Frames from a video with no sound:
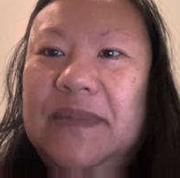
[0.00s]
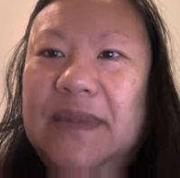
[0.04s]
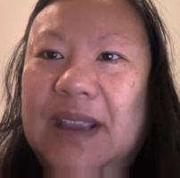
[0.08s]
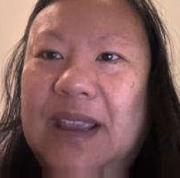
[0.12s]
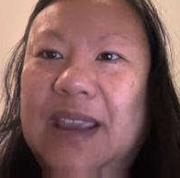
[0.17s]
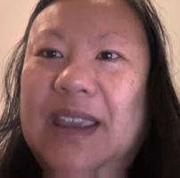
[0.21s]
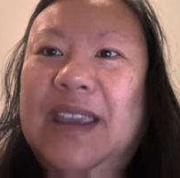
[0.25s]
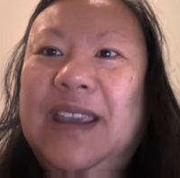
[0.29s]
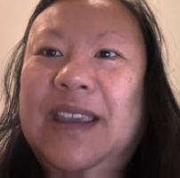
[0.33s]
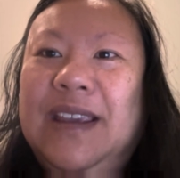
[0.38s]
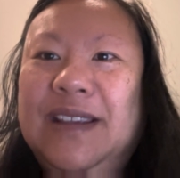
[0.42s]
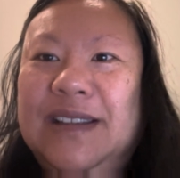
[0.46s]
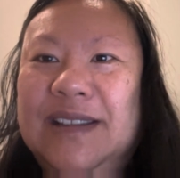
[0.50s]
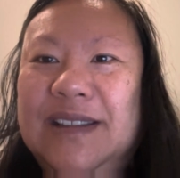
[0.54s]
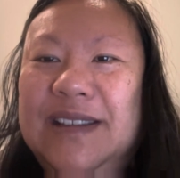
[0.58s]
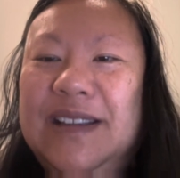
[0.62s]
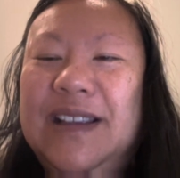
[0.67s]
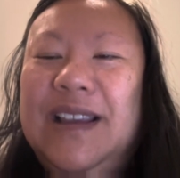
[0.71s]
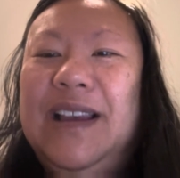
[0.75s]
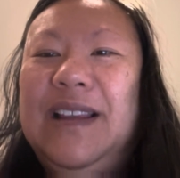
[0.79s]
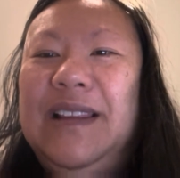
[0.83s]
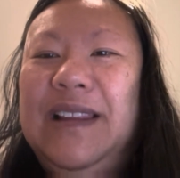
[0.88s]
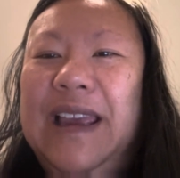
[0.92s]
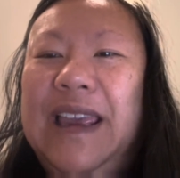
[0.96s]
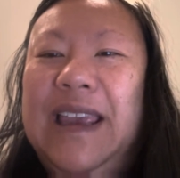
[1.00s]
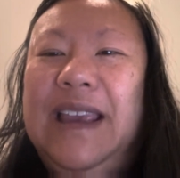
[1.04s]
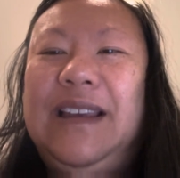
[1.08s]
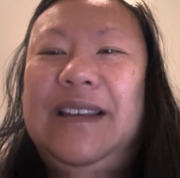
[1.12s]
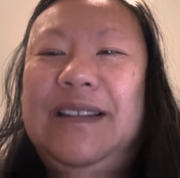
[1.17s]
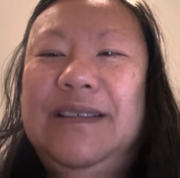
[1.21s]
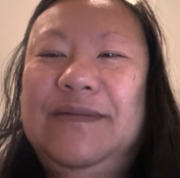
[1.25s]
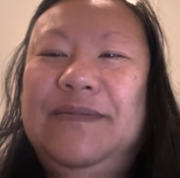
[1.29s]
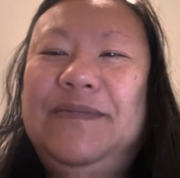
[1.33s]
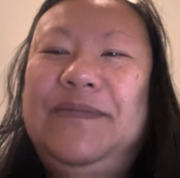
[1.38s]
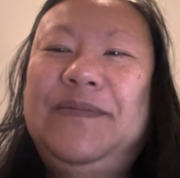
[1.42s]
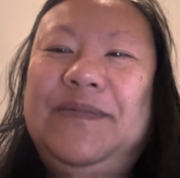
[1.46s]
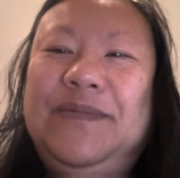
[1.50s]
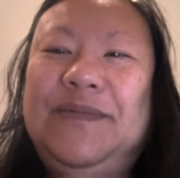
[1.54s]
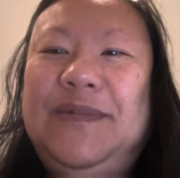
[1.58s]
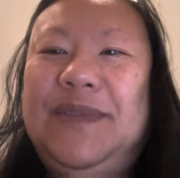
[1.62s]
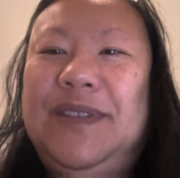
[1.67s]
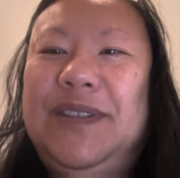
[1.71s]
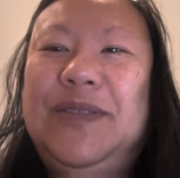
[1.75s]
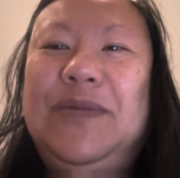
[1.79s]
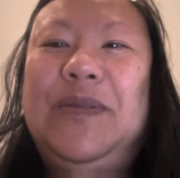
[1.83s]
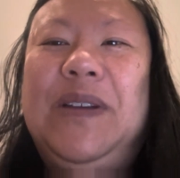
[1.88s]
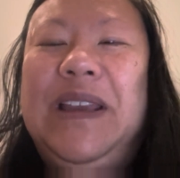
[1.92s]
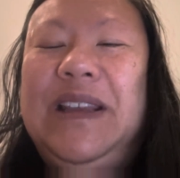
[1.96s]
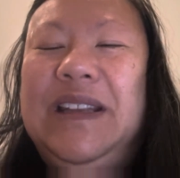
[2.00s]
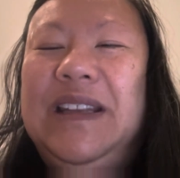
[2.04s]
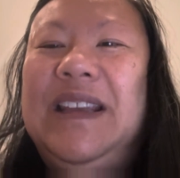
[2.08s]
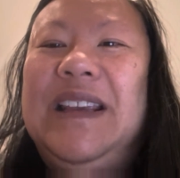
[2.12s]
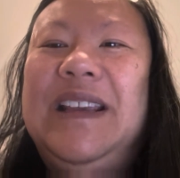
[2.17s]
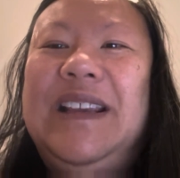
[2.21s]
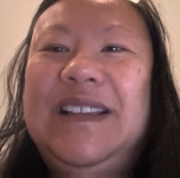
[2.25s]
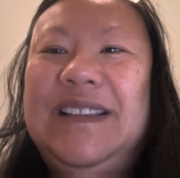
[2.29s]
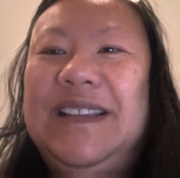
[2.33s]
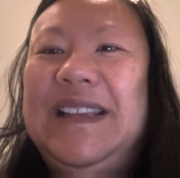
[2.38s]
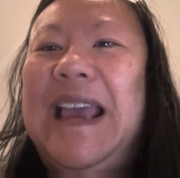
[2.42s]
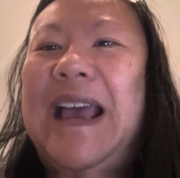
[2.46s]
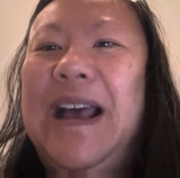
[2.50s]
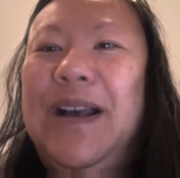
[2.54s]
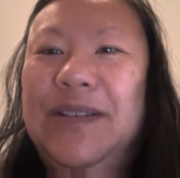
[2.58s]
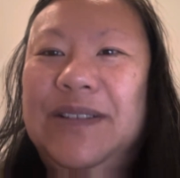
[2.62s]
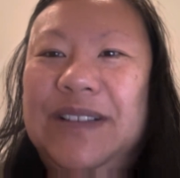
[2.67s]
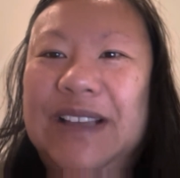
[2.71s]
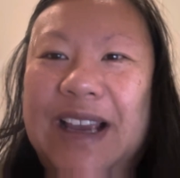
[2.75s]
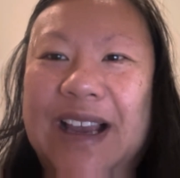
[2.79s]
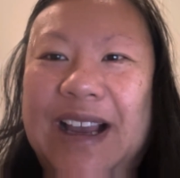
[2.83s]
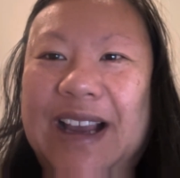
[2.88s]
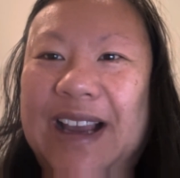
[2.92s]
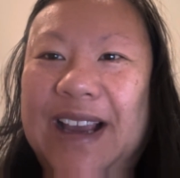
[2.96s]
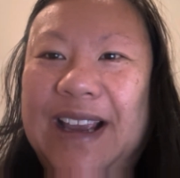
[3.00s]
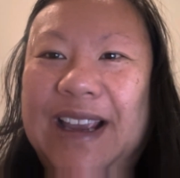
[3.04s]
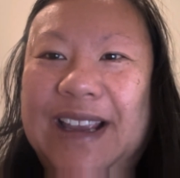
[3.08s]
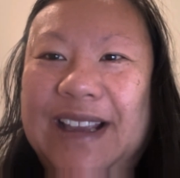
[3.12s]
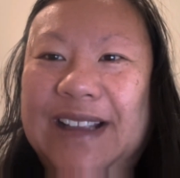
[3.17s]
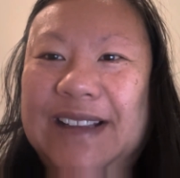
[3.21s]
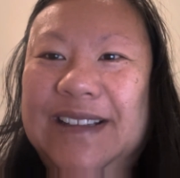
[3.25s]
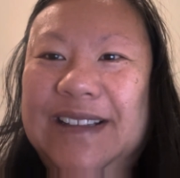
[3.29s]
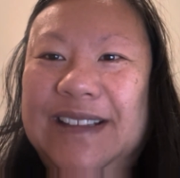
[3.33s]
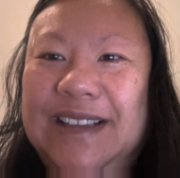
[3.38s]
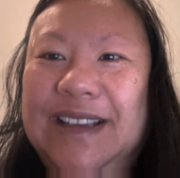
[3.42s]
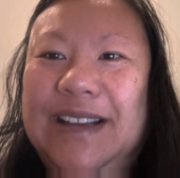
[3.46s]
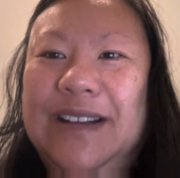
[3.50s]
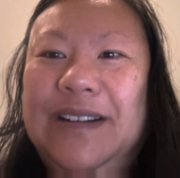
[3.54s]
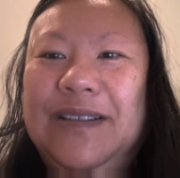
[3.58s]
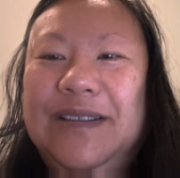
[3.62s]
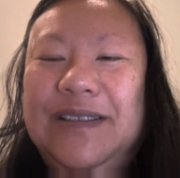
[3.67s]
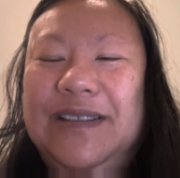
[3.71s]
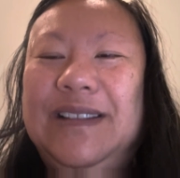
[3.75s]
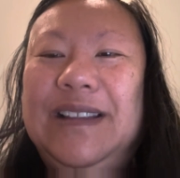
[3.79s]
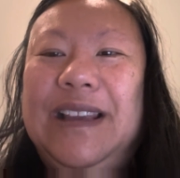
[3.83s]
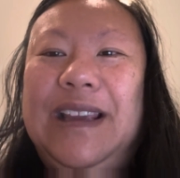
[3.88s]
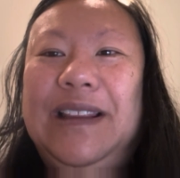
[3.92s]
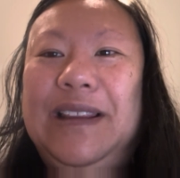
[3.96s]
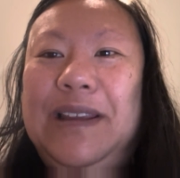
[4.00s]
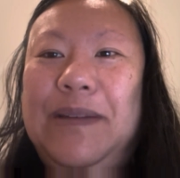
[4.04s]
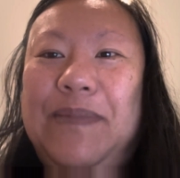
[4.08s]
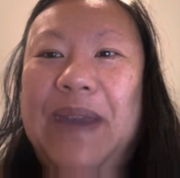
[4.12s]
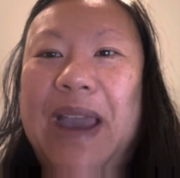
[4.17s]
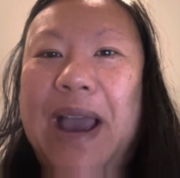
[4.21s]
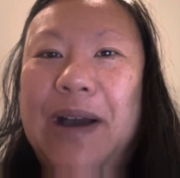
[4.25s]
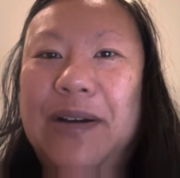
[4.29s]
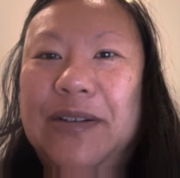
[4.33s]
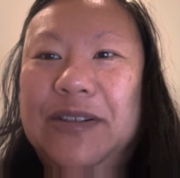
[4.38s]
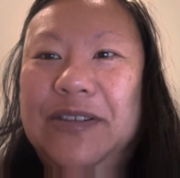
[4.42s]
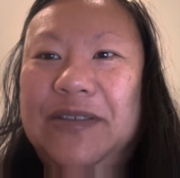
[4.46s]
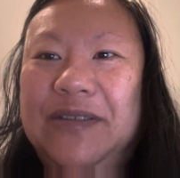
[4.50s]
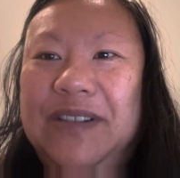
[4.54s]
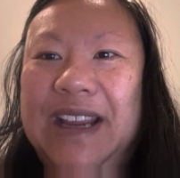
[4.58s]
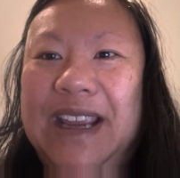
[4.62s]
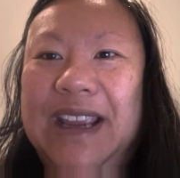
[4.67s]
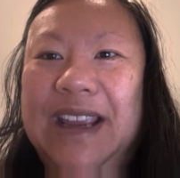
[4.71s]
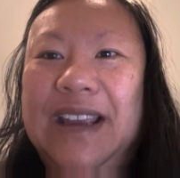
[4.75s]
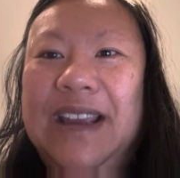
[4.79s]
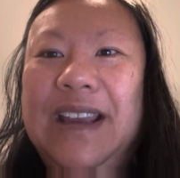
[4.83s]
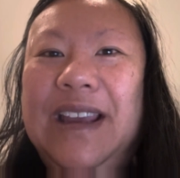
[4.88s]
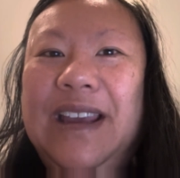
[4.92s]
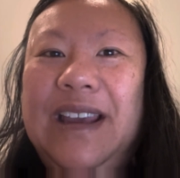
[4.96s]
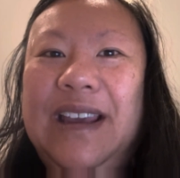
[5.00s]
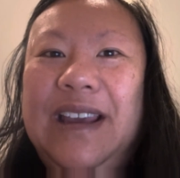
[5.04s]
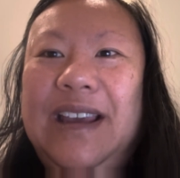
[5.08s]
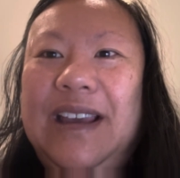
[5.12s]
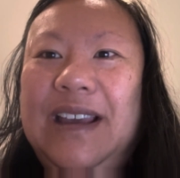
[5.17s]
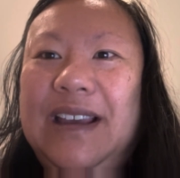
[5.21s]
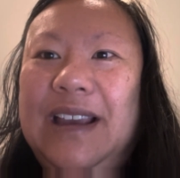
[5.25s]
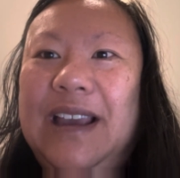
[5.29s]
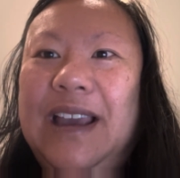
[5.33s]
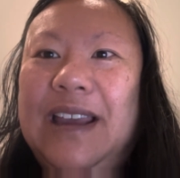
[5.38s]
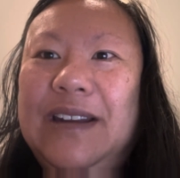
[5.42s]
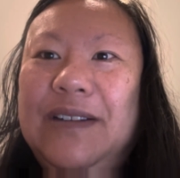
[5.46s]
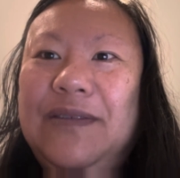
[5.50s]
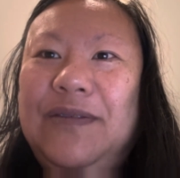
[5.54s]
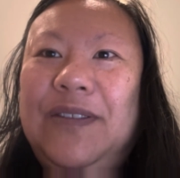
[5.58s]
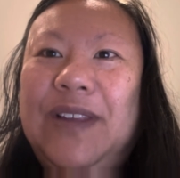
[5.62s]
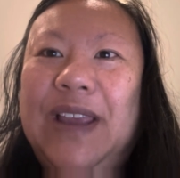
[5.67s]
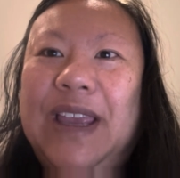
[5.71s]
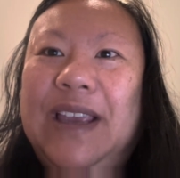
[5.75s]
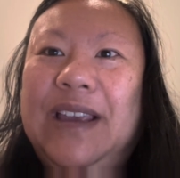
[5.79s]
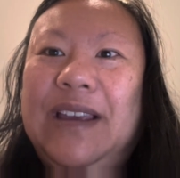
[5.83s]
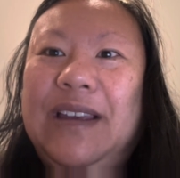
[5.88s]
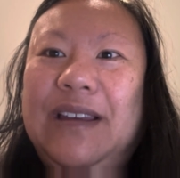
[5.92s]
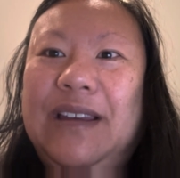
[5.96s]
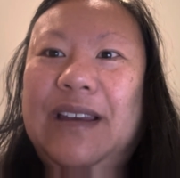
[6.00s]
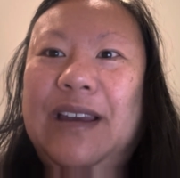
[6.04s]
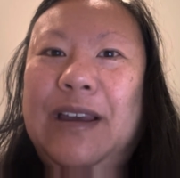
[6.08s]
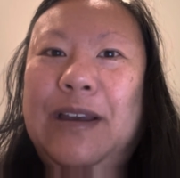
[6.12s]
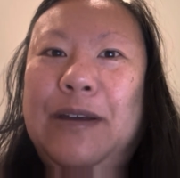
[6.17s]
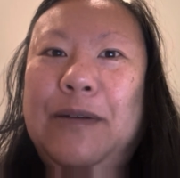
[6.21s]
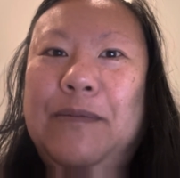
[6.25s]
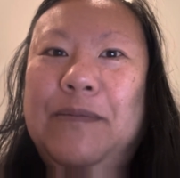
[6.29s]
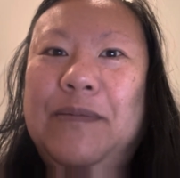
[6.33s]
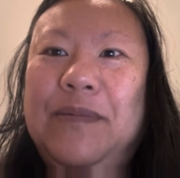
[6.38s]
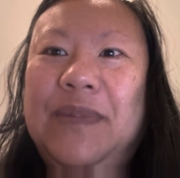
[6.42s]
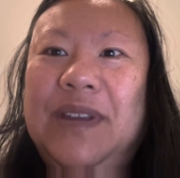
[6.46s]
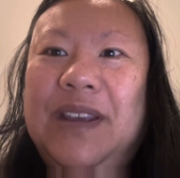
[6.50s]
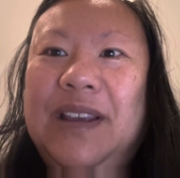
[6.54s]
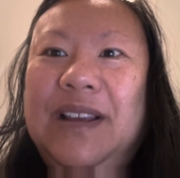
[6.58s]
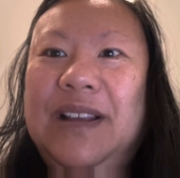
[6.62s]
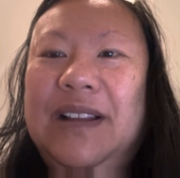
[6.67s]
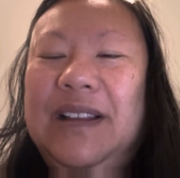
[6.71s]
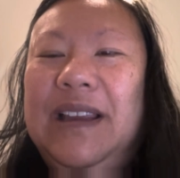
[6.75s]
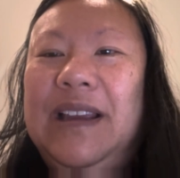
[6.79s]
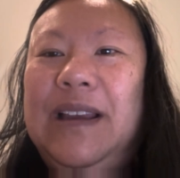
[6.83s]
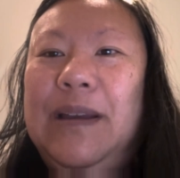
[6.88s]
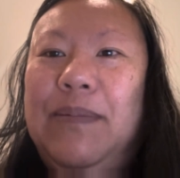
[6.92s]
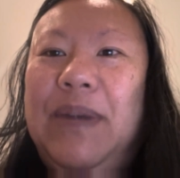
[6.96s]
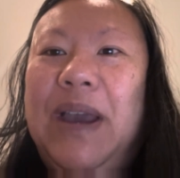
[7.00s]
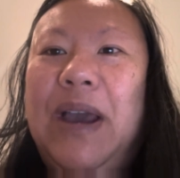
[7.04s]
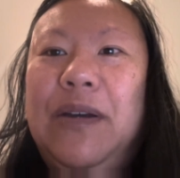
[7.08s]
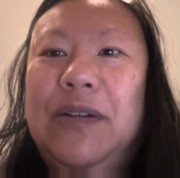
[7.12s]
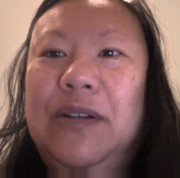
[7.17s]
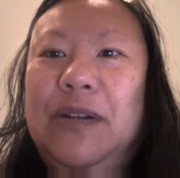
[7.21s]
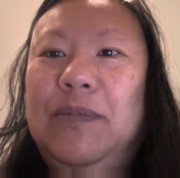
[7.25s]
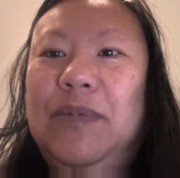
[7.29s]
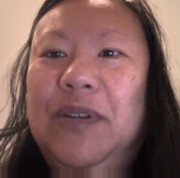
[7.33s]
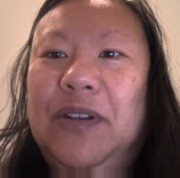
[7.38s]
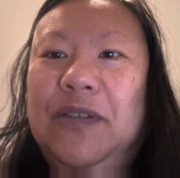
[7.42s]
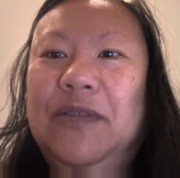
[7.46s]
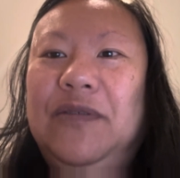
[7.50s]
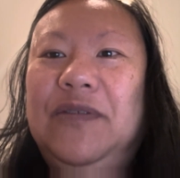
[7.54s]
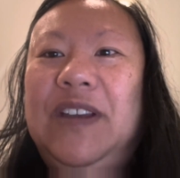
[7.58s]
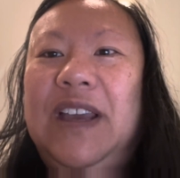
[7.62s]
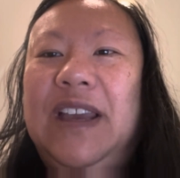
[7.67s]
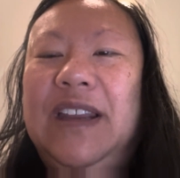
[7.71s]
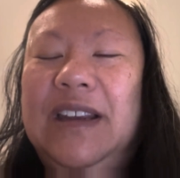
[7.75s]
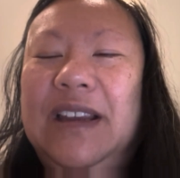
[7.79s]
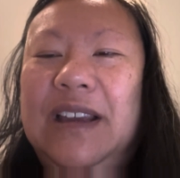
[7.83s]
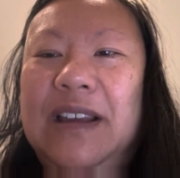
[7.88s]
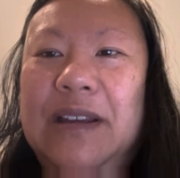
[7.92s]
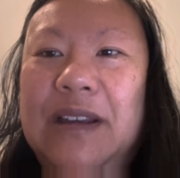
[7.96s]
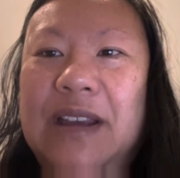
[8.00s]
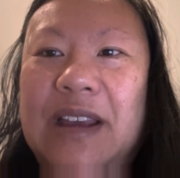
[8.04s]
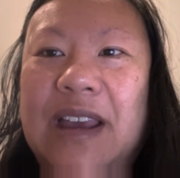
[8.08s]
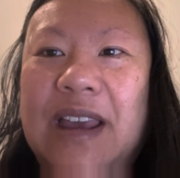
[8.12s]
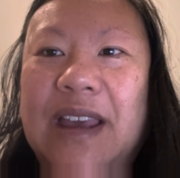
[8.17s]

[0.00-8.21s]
is like sweetness, aldehydes, you know, slightly powdery, kind of like a powder poof kind of.